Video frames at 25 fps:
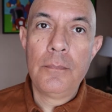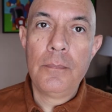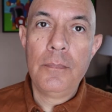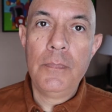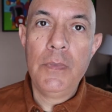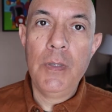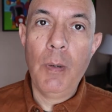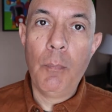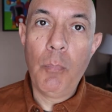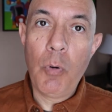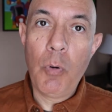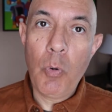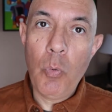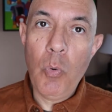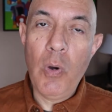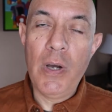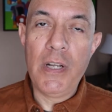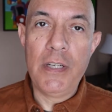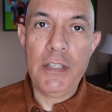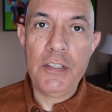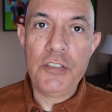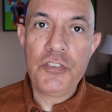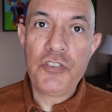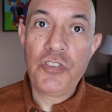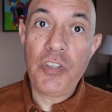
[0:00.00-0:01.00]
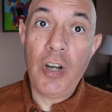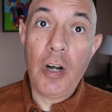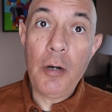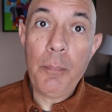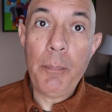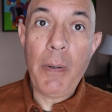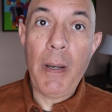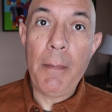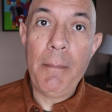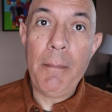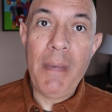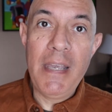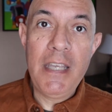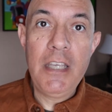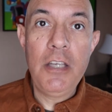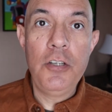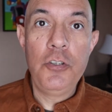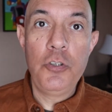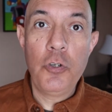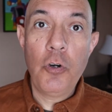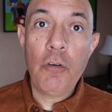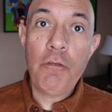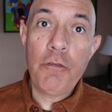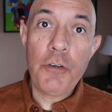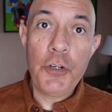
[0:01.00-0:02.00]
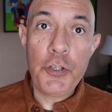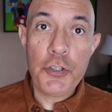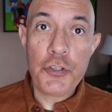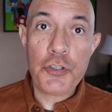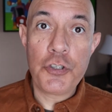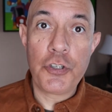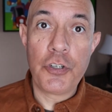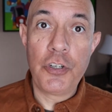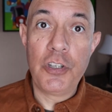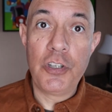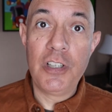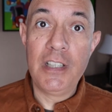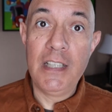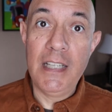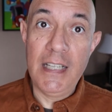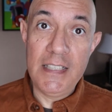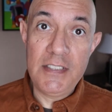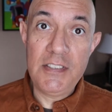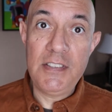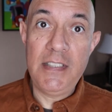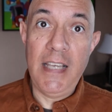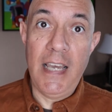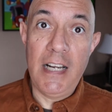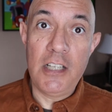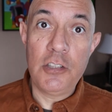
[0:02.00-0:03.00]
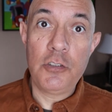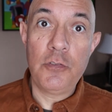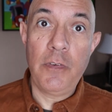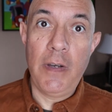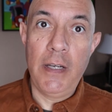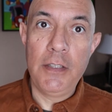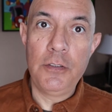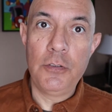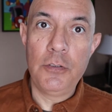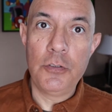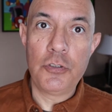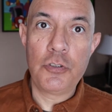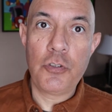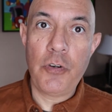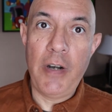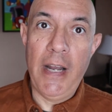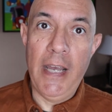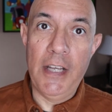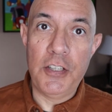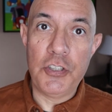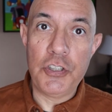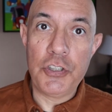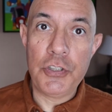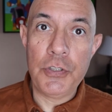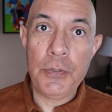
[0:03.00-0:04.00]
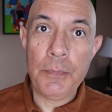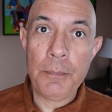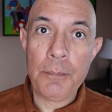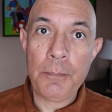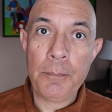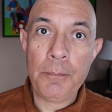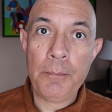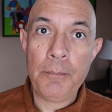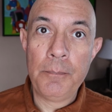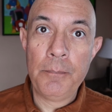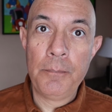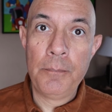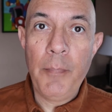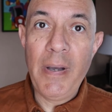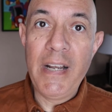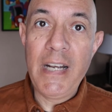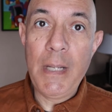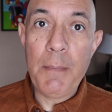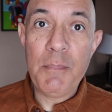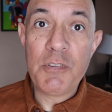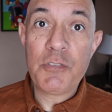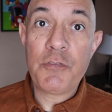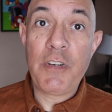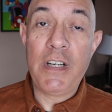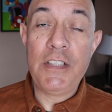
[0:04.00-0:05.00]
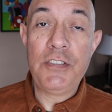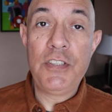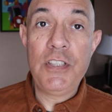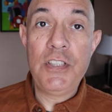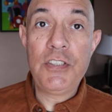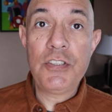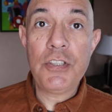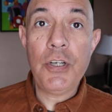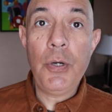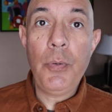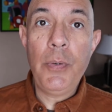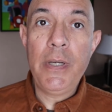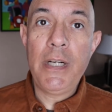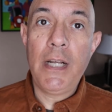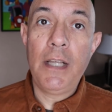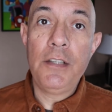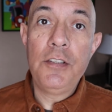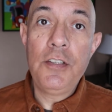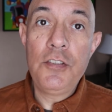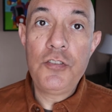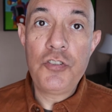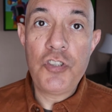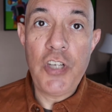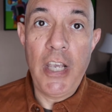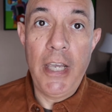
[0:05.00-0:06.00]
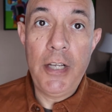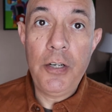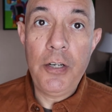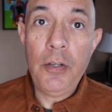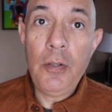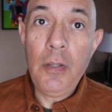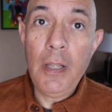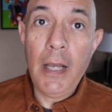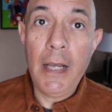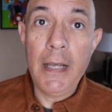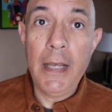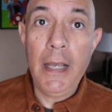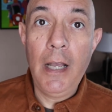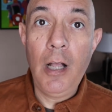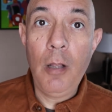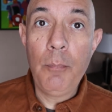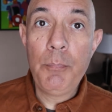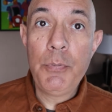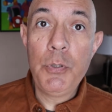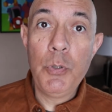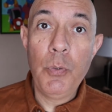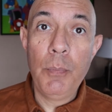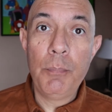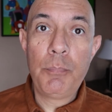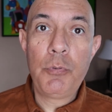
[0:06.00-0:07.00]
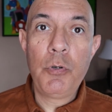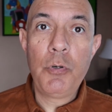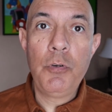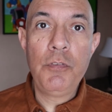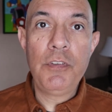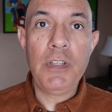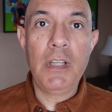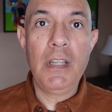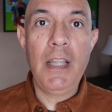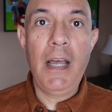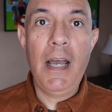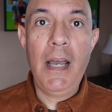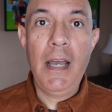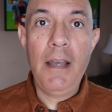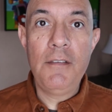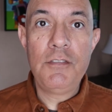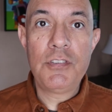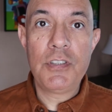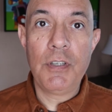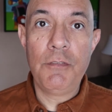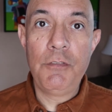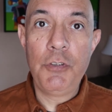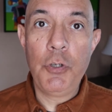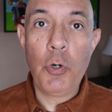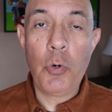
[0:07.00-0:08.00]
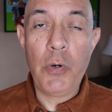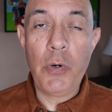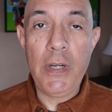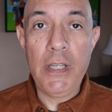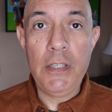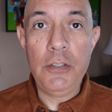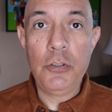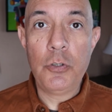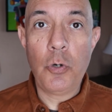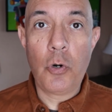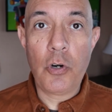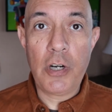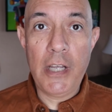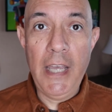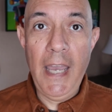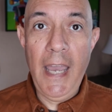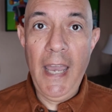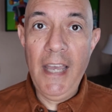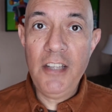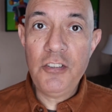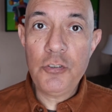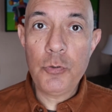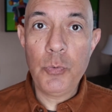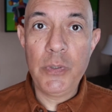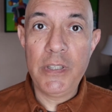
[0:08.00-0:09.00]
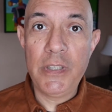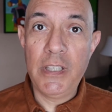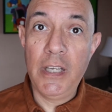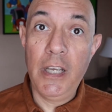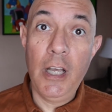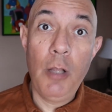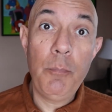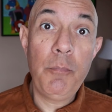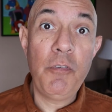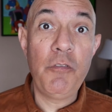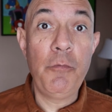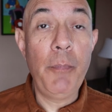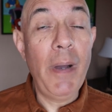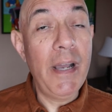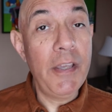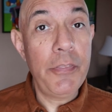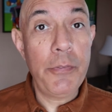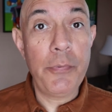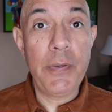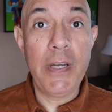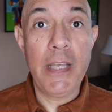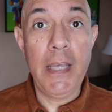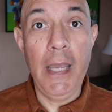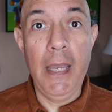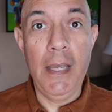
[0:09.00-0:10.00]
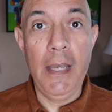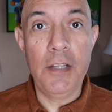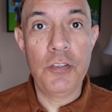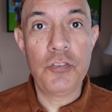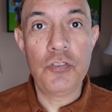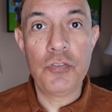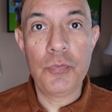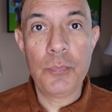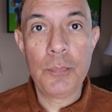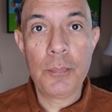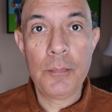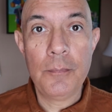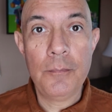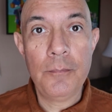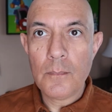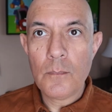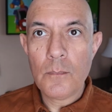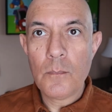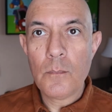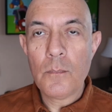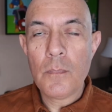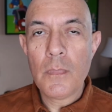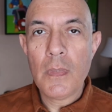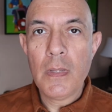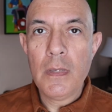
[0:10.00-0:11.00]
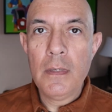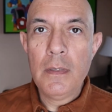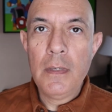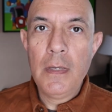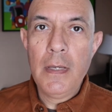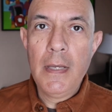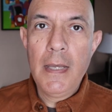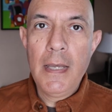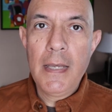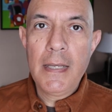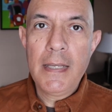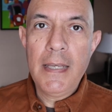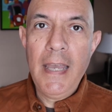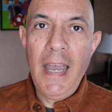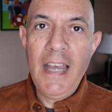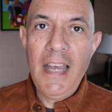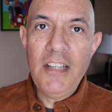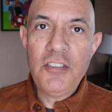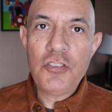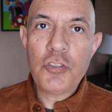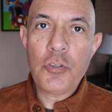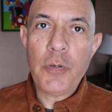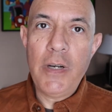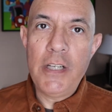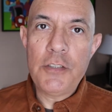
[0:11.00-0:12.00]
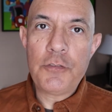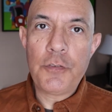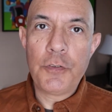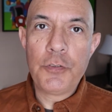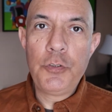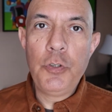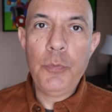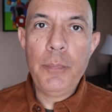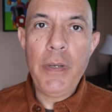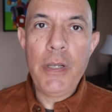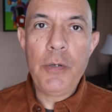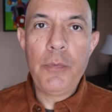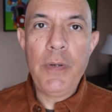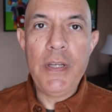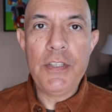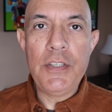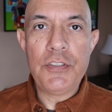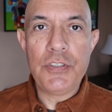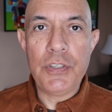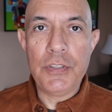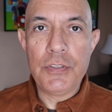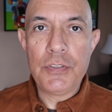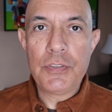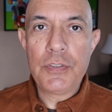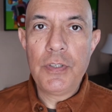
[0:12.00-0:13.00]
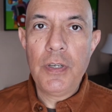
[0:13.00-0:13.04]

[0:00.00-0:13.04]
Number 1, start by making your furniture less satisfying to scratch. My name is Francisco, and on this channel I help you improve the lives of your indoor cats with the help of my 3 cats. Cats scratch for 2 main reasons.